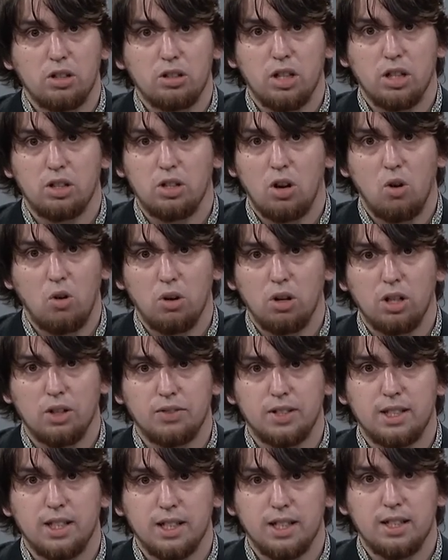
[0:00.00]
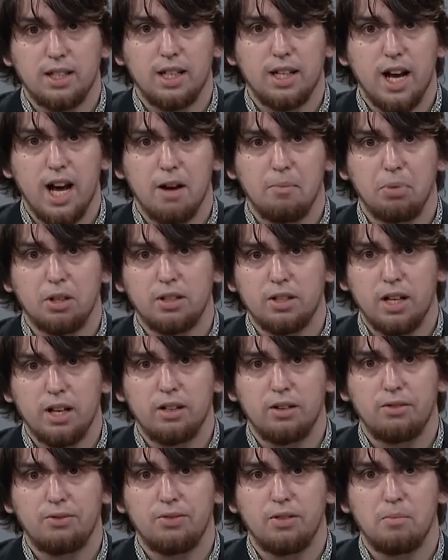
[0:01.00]
a total of 69%
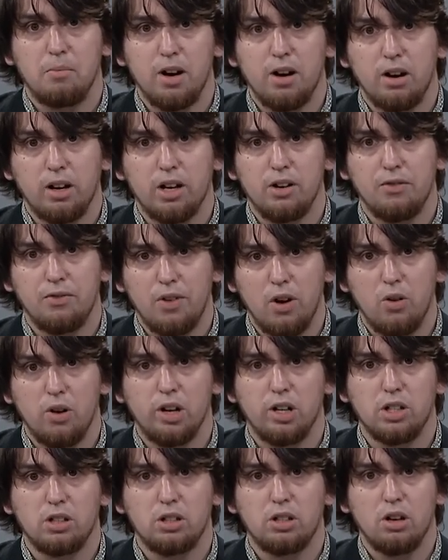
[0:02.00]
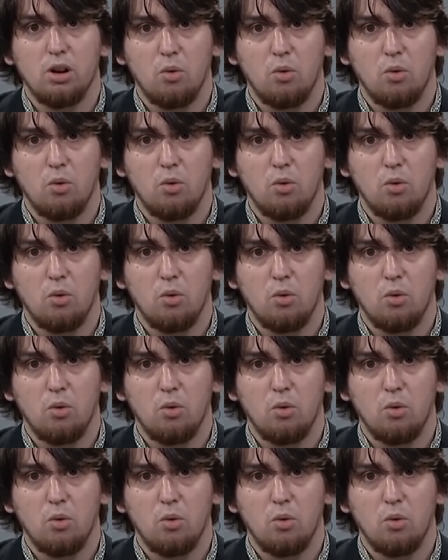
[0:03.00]
of American voters